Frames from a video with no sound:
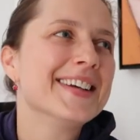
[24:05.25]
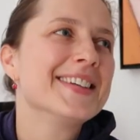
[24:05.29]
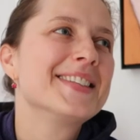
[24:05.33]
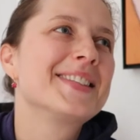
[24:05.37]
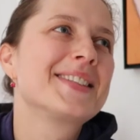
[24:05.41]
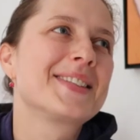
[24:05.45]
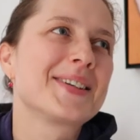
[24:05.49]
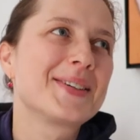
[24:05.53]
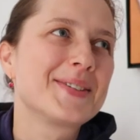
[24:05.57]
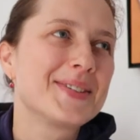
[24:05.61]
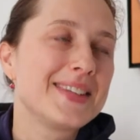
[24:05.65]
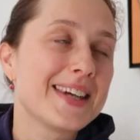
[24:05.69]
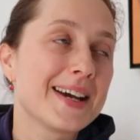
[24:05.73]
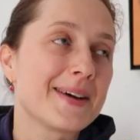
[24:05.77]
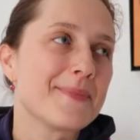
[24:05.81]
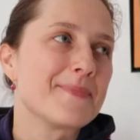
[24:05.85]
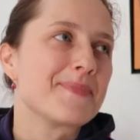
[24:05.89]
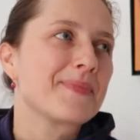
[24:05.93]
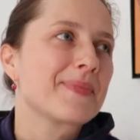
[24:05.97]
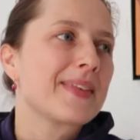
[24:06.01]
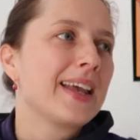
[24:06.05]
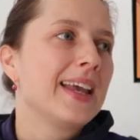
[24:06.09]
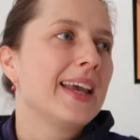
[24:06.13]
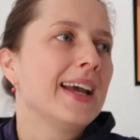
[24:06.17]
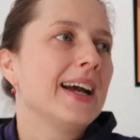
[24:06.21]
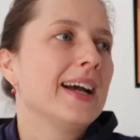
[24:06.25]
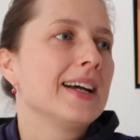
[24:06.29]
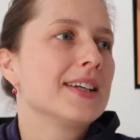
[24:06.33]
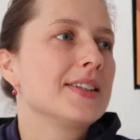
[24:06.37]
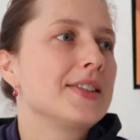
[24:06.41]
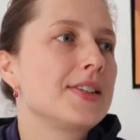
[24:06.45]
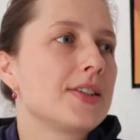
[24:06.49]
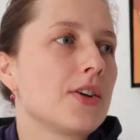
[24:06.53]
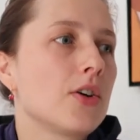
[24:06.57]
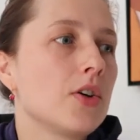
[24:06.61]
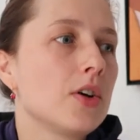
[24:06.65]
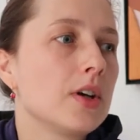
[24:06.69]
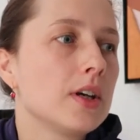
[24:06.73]
so yeah,
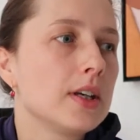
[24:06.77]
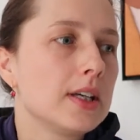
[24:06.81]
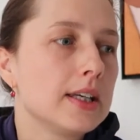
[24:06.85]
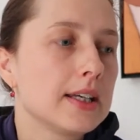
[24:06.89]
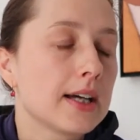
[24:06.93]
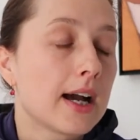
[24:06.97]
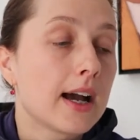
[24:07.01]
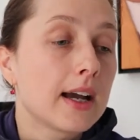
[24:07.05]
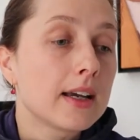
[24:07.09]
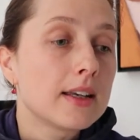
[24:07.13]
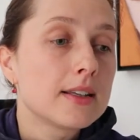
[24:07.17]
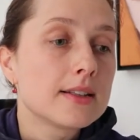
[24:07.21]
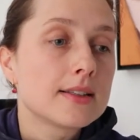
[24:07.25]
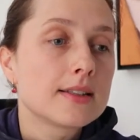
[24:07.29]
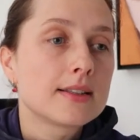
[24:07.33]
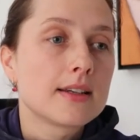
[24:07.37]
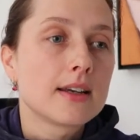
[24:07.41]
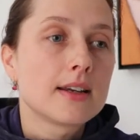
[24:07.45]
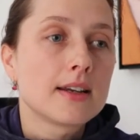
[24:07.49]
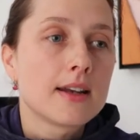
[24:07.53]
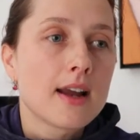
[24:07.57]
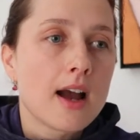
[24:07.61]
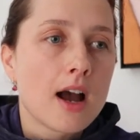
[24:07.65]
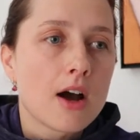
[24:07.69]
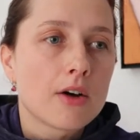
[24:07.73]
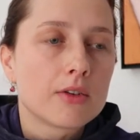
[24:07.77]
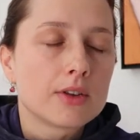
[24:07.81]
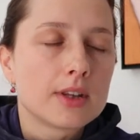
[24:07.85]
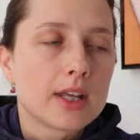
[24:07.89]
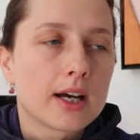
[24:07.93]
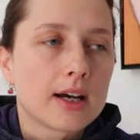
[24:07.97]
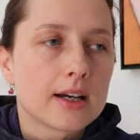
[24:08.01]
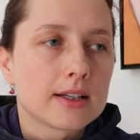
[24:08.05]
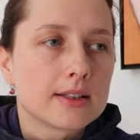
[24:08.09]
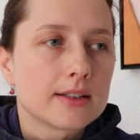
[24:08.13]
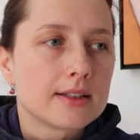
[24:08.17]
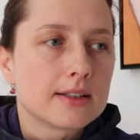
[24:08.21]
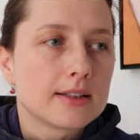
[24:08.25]
so I can say now
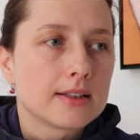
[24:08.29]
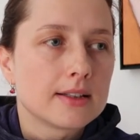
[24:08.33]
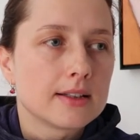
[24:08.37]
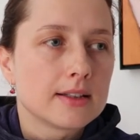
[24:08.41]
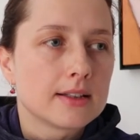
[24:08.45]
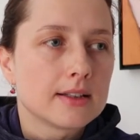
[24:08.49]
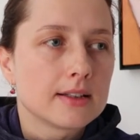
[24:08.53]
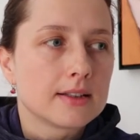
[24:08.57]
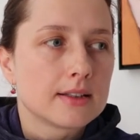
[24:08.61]
that